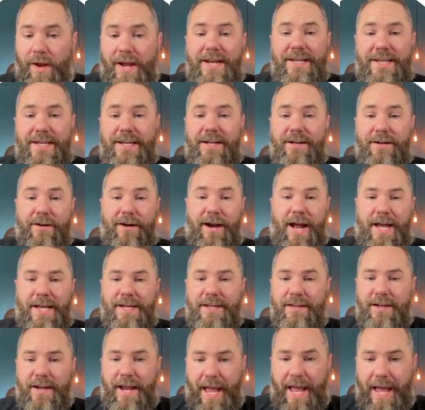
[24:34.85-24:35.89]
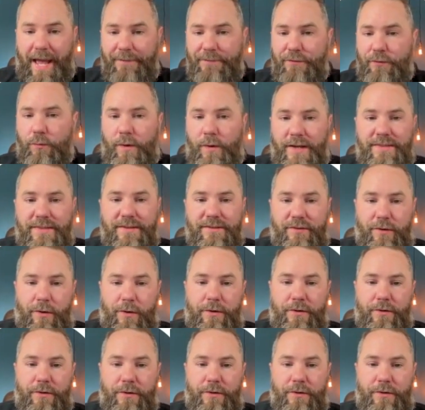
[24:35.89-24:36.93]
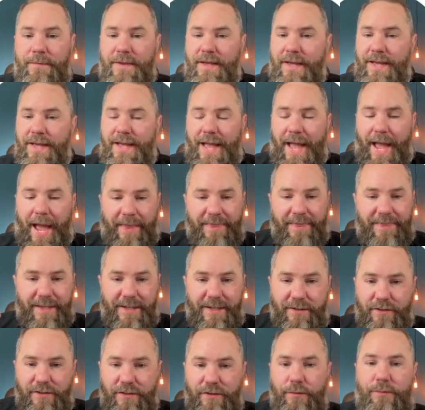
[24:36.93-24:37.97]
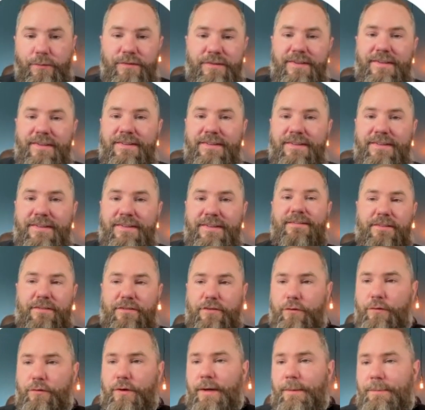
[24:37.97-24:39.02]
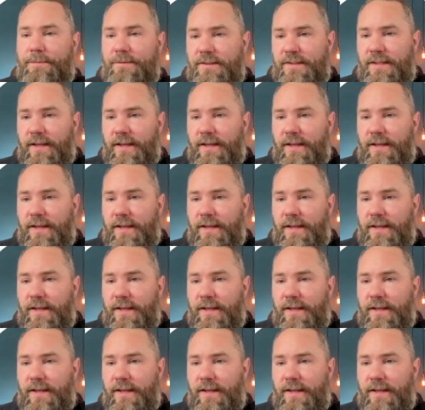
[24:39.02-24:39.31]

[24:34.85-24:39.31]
here. I could have it write this article and then use this as a script